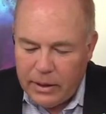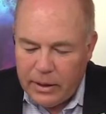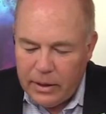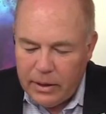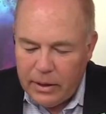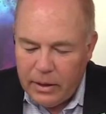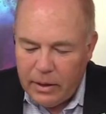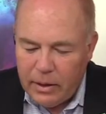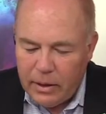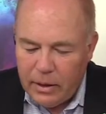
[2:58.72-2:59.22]
And
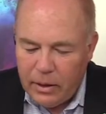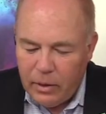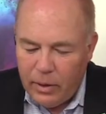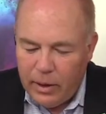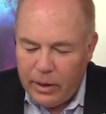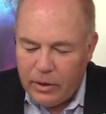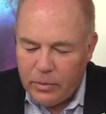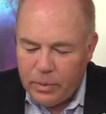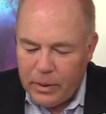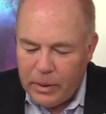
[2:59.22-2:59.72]
then, you know,
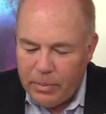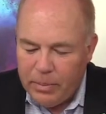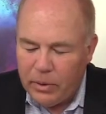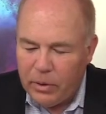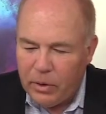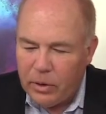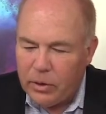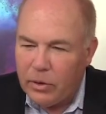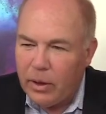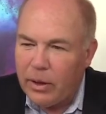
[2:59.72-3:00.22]
as people
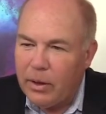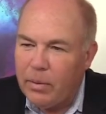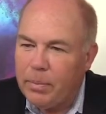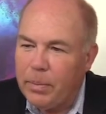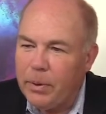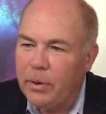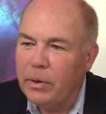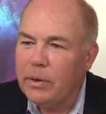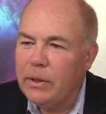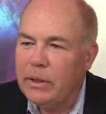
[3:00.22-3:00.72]
are trying to
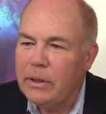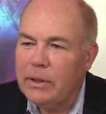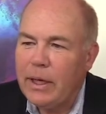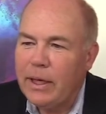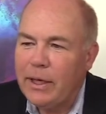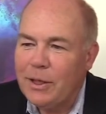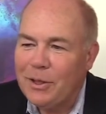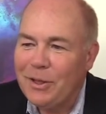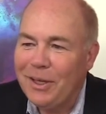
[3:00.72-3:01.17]
build these data